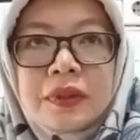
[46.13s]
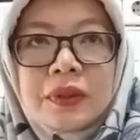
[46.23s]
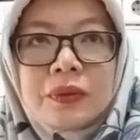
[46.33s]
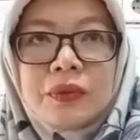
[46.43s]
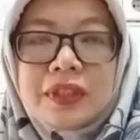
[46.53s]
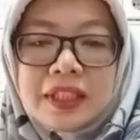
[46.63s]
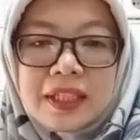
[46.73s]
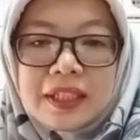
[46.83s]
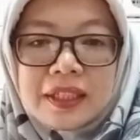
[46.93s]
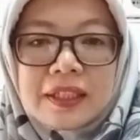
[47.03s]
What
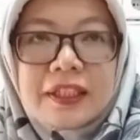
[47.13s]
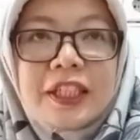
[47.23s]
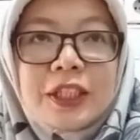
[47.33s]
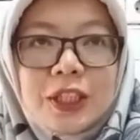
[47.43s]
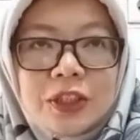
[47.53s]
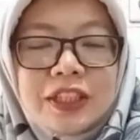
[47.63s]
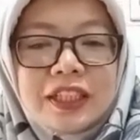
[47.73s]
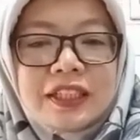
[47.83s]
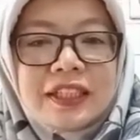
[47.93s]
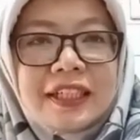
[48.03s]
are included
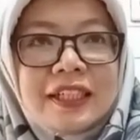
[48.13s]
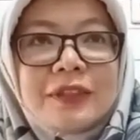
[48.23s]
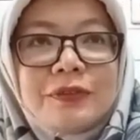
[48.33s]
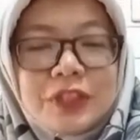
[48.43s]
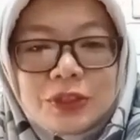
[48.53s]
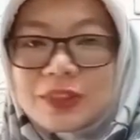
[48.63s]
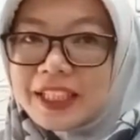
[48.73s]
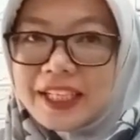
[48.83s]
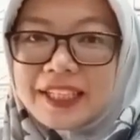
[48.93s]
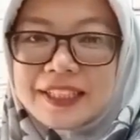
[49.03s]
in visual
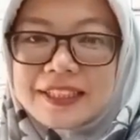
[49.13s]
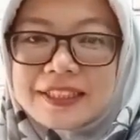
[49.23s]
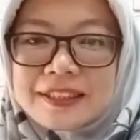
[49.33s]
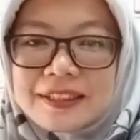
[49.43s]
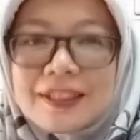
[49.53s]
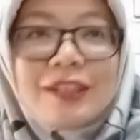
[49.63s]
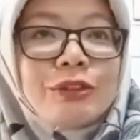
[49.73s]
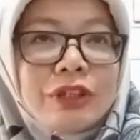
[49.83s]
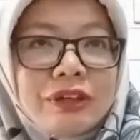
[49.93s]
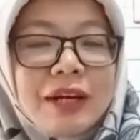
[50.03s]
aids?
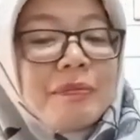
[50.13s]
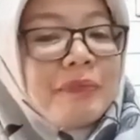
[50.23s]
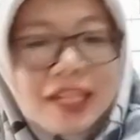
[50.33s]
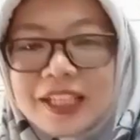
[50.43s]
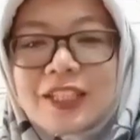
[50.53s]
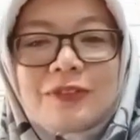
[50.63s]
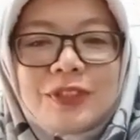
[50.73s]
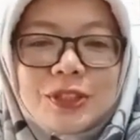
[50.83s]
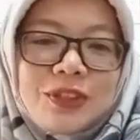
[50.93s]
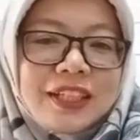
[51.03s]
There are many
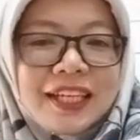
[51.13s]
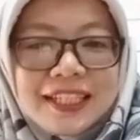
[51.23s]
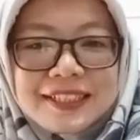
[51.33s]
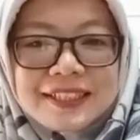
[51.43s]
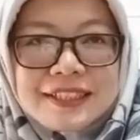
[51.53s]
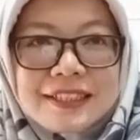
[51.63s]
visual aids.